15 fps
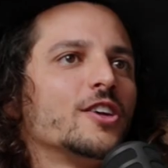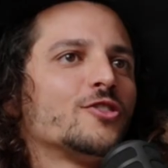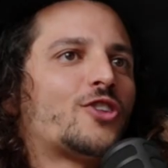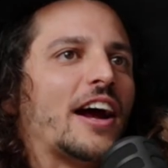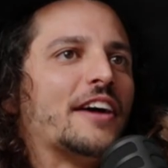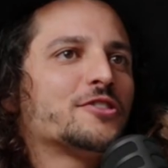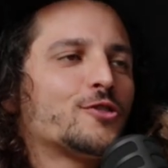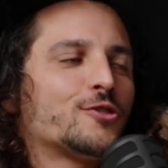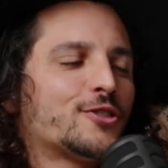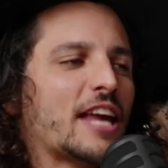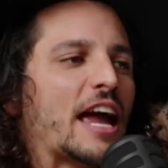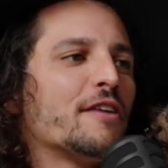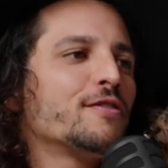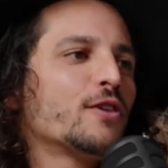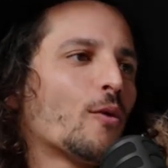trying to
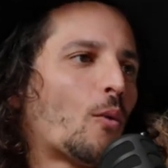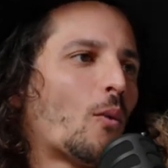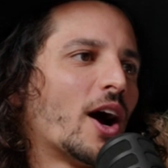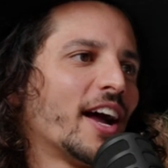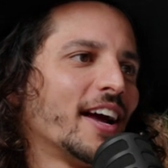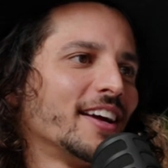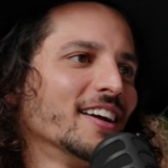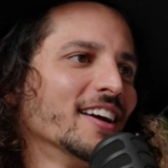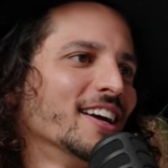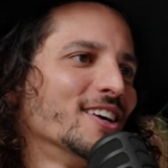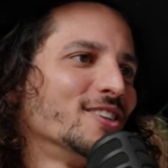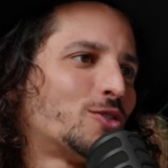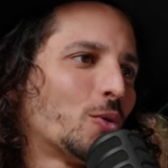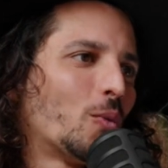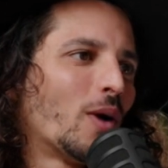save your way
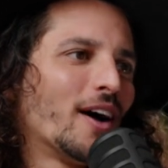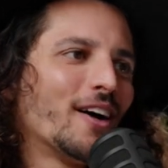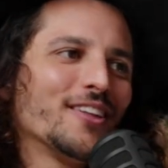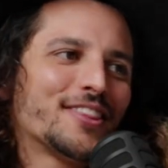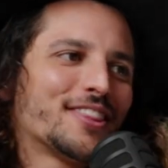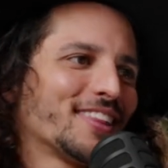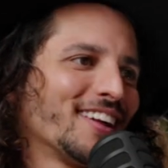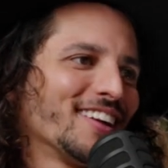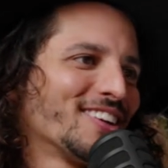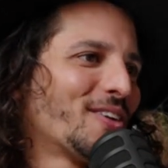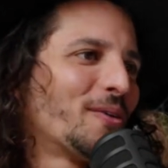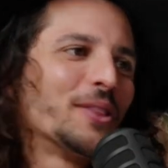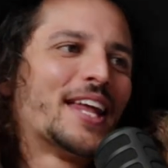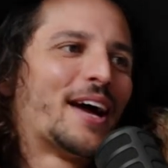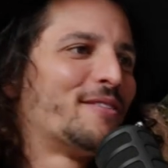to wealth,
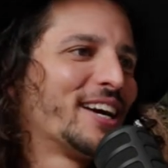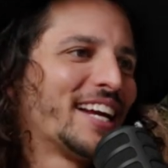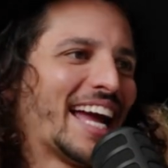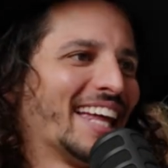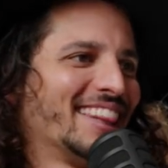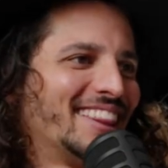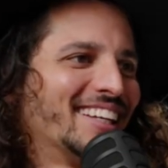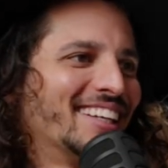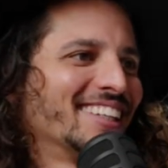you'll never get there.